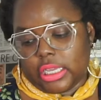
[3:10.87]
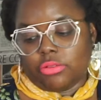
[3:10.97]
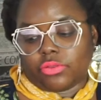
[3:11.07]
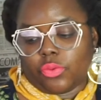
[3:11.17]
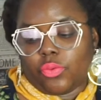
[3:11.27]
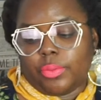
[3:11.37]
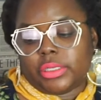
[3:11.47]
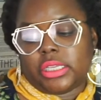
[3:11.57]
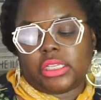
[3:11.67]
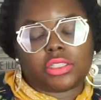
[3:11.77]
It was from
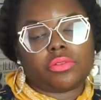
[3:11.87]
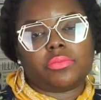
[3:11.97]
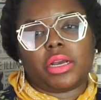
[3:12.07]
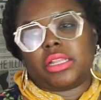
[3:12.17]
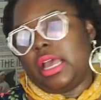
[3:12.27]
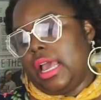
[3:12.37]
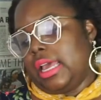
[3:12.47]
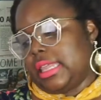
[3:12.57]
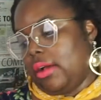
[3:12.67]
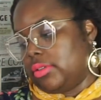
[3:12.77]
Women's History Month
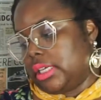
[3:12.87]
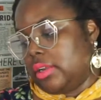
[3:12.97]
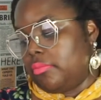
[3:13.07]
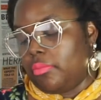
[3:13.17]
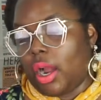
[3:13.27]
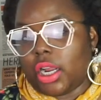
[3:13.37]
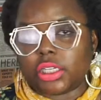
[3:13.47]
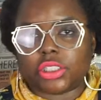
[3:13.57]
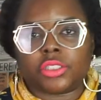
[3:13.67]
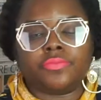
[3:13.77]
and that was in
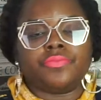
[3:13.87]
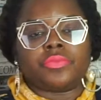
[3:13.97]
March.